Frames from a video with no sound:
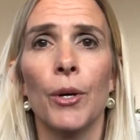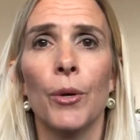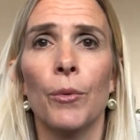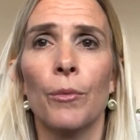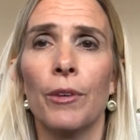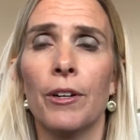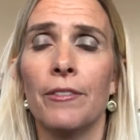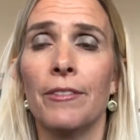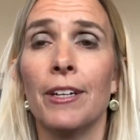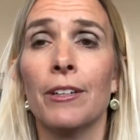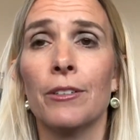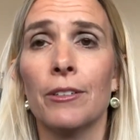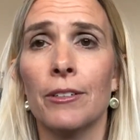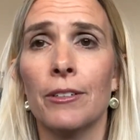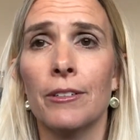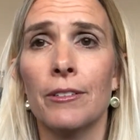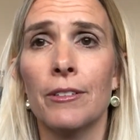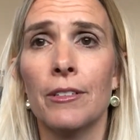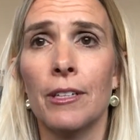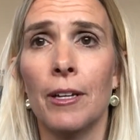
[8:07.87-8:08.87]
What have I
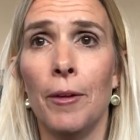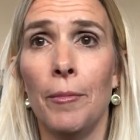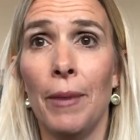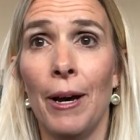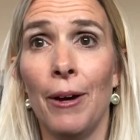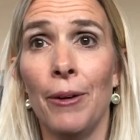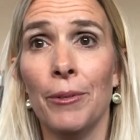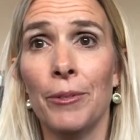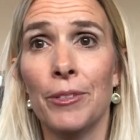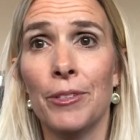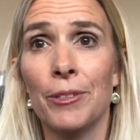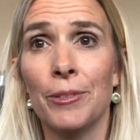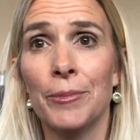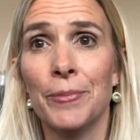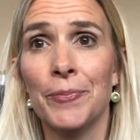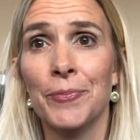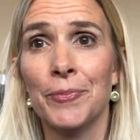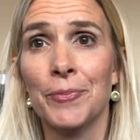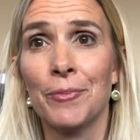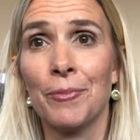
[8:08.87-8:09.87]
learned about
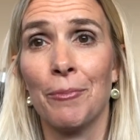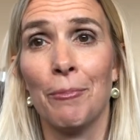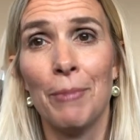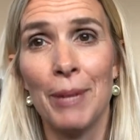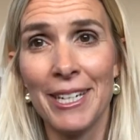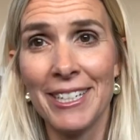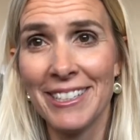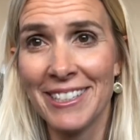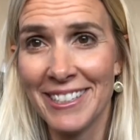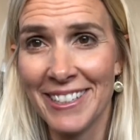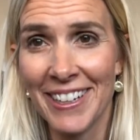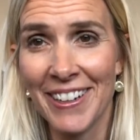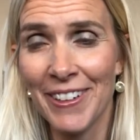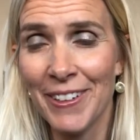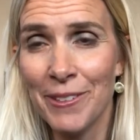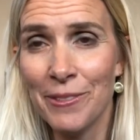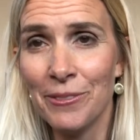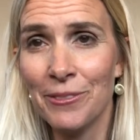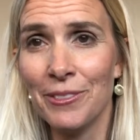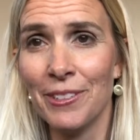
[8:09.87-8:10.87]

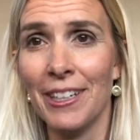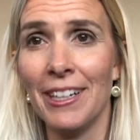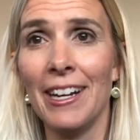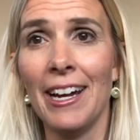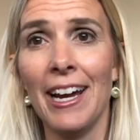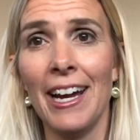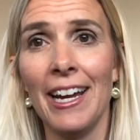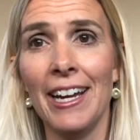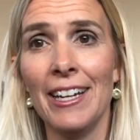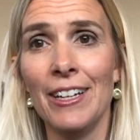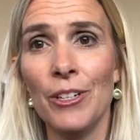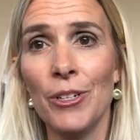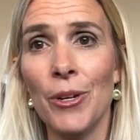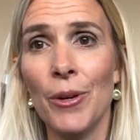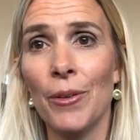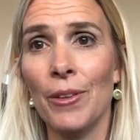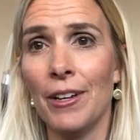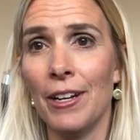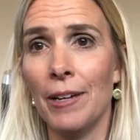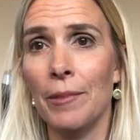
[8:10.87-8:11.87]
myself that I
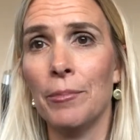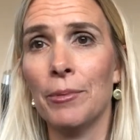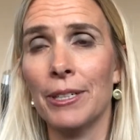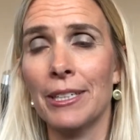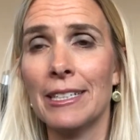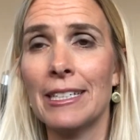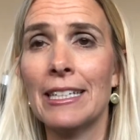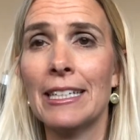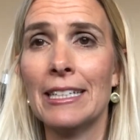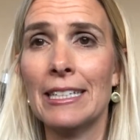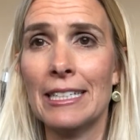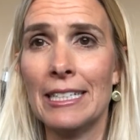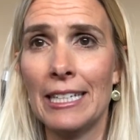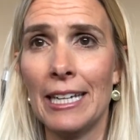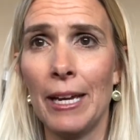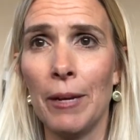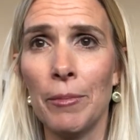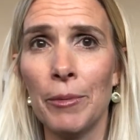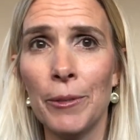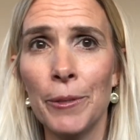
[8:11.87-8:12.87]
know that I bring to the
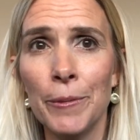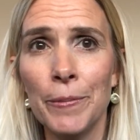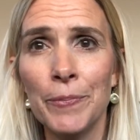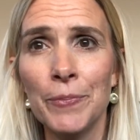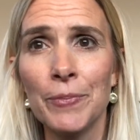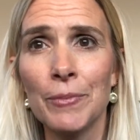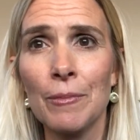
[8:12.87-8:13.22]
table?